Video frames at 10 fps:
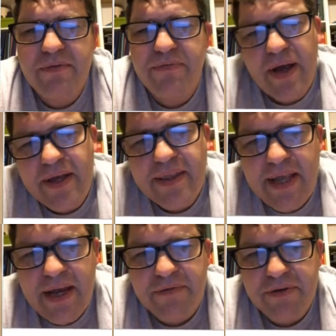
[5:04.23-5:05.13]
find the
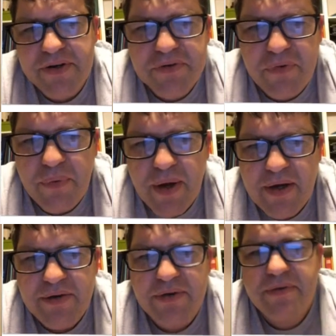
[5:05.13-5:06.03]
average if we
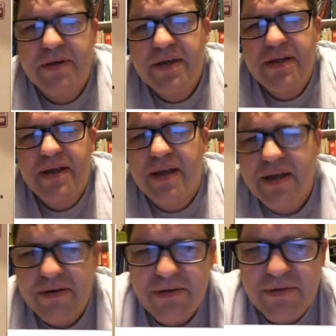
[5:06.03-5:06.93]
wanted to. Add
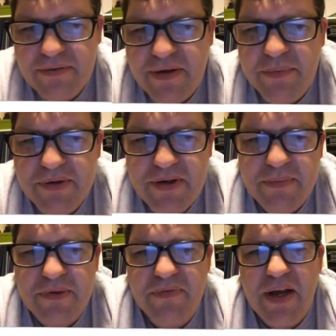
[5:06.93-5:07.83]
all those numbers up,
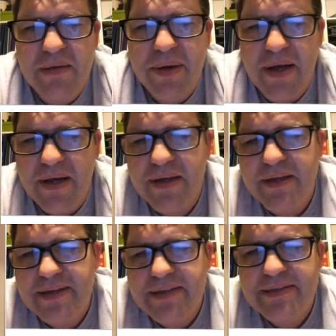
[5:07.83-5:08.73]
divide by
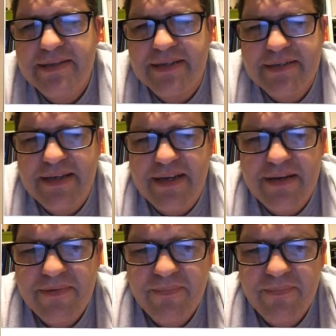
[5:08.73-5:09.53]
16.